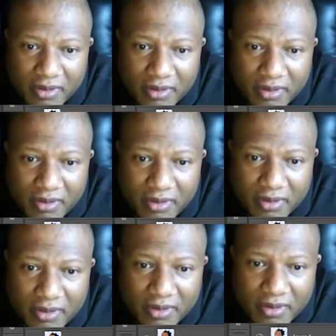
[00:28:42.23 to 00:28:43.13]
for
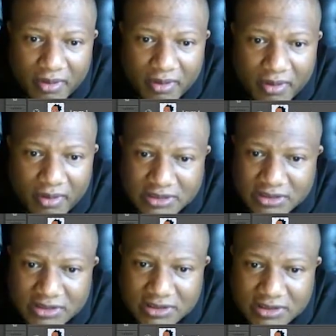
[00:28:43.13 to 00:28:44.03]
real, because
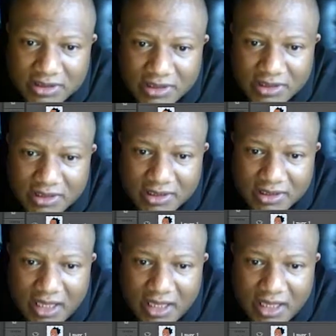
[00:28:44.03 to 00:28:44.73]
I love